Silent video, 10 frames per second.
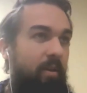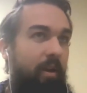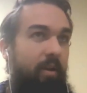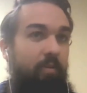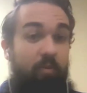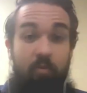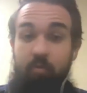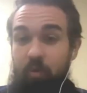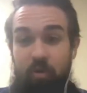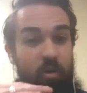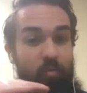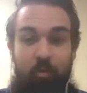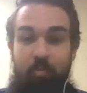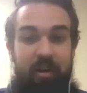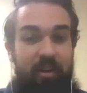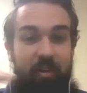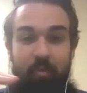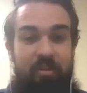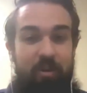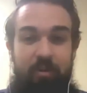and for no more money than
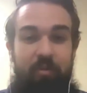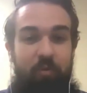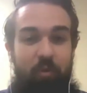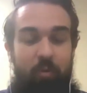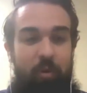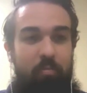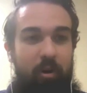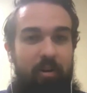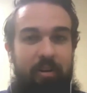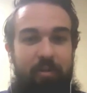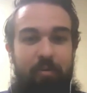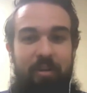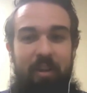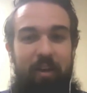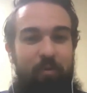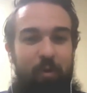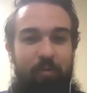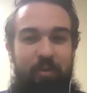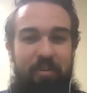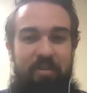we sold it for, we bought a used Land
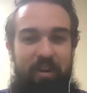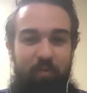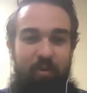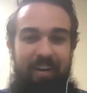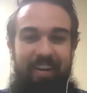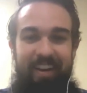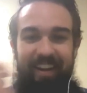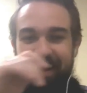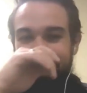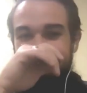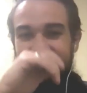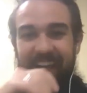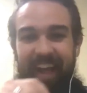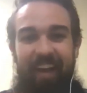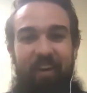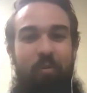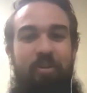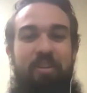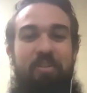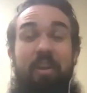Rover Discovery, mm-hmm.
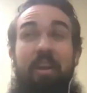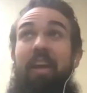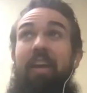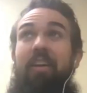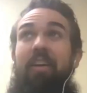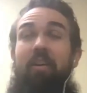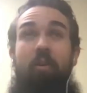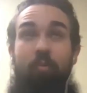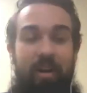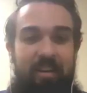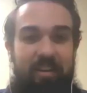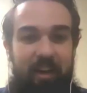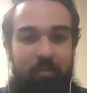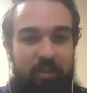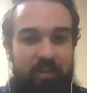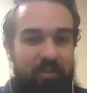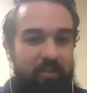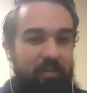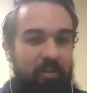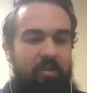which has already enabled us
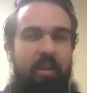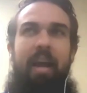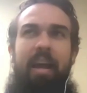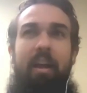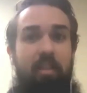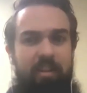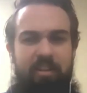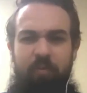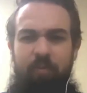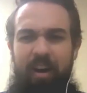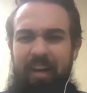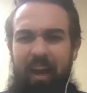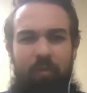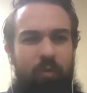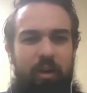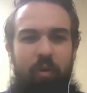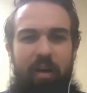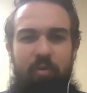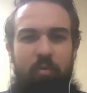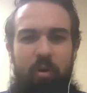to just like, hey, let's find every
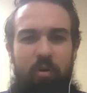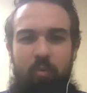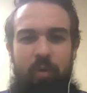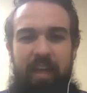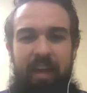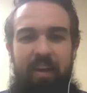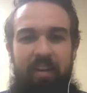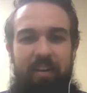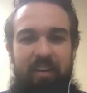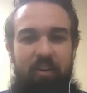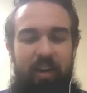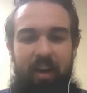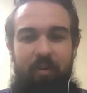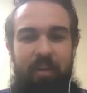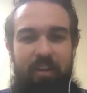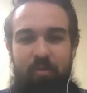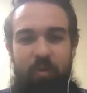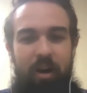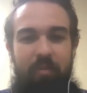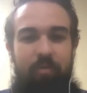gravel road we can in our county and
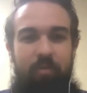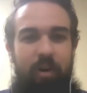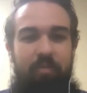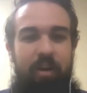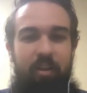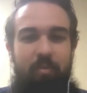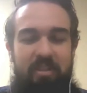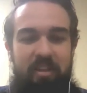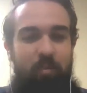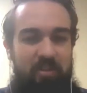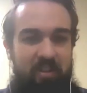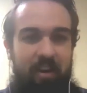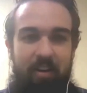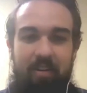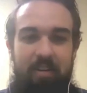drive drive down them and see what's there.